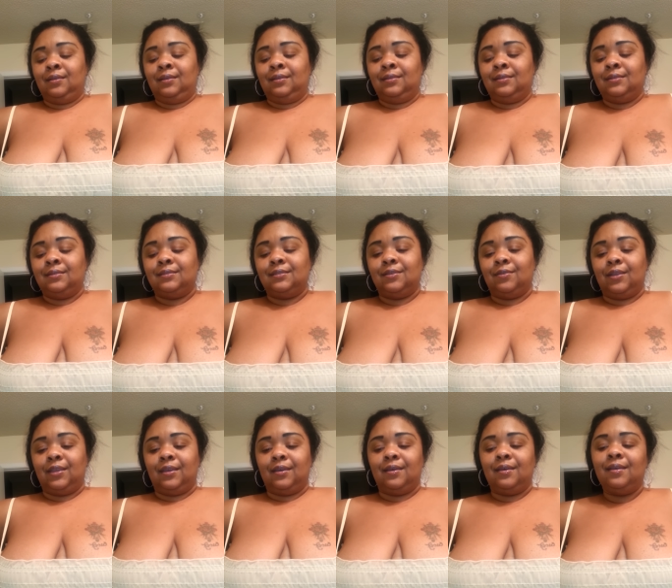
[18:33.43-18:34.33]
So
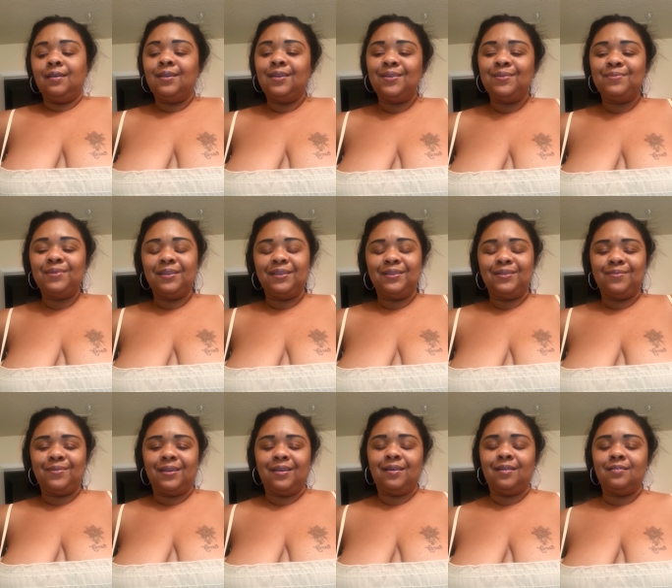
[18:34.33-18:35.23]
yeah, but
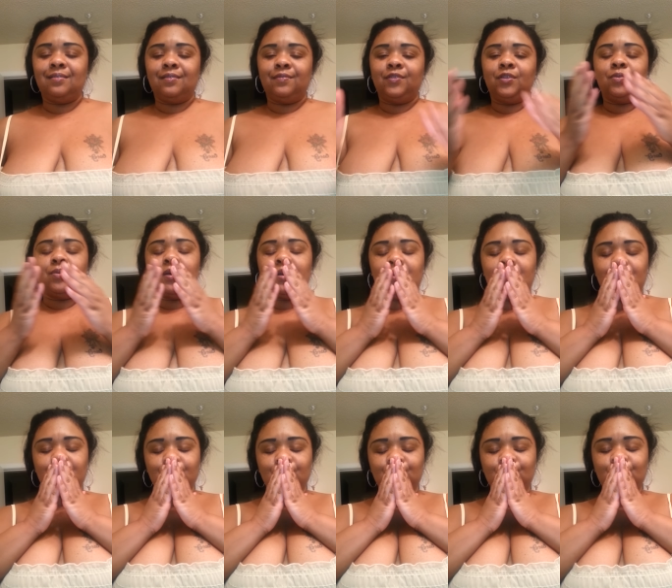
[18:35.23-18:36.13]
anyway, I love you all.
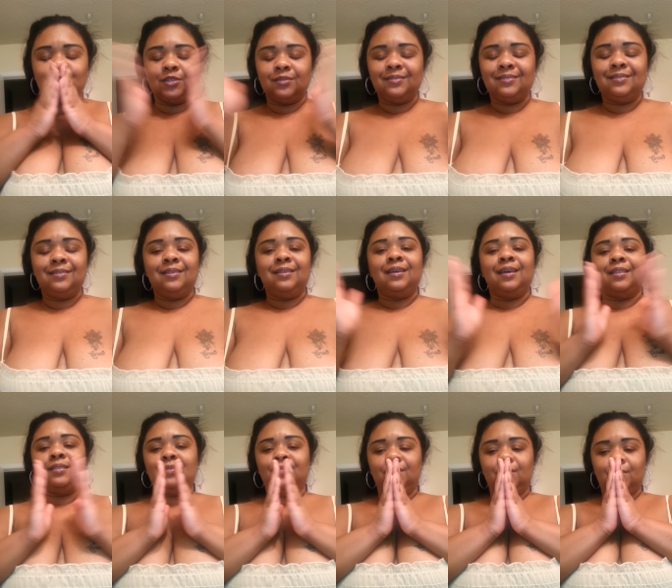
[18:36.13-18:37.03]
I
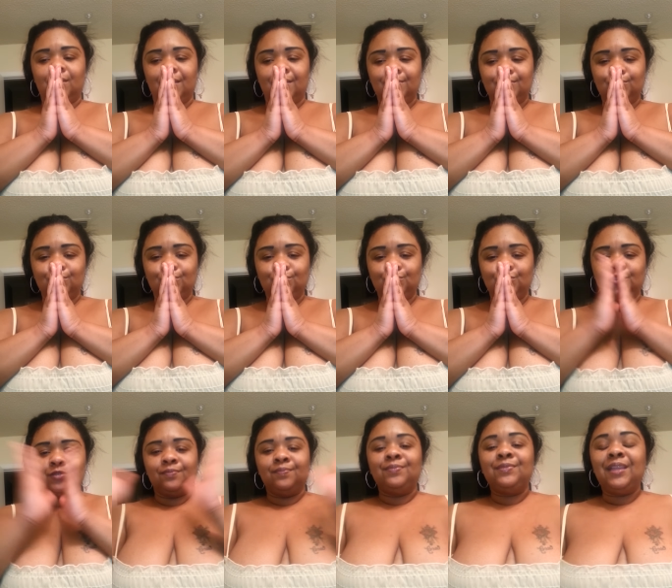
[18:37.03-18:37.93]
love you all.
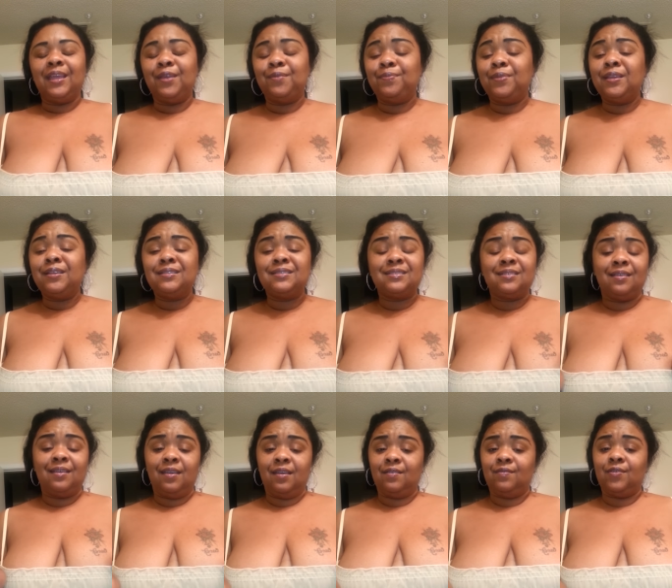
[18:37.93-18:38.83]
And peace to
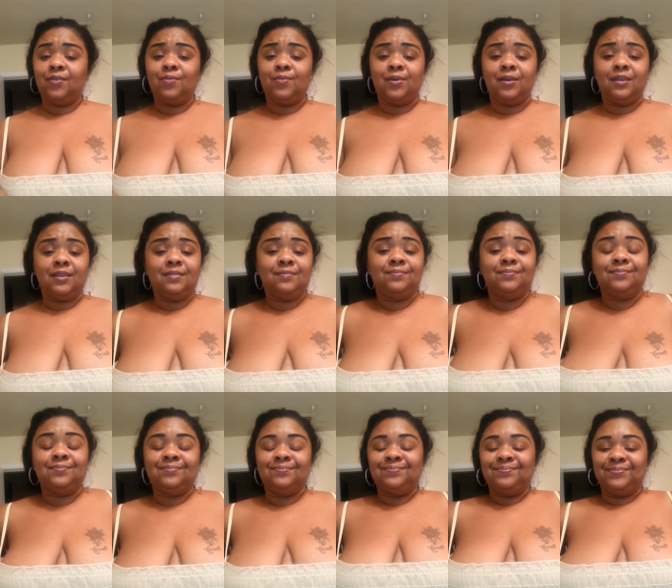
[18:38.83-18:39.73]
everyone.
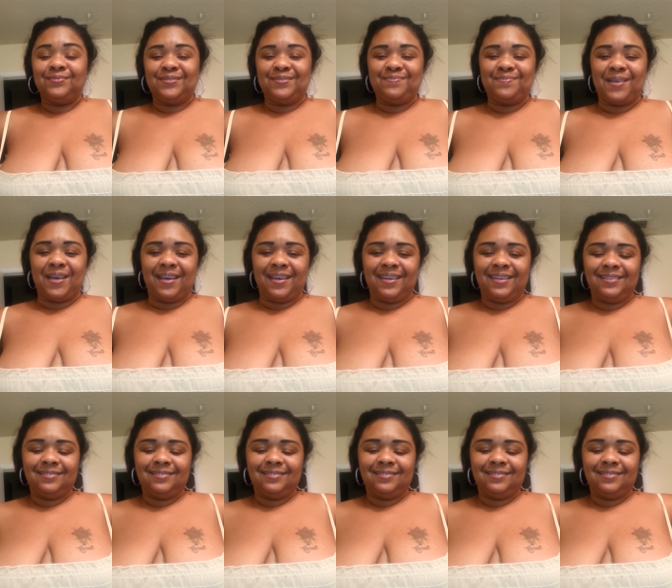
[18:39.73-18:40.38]
Bye.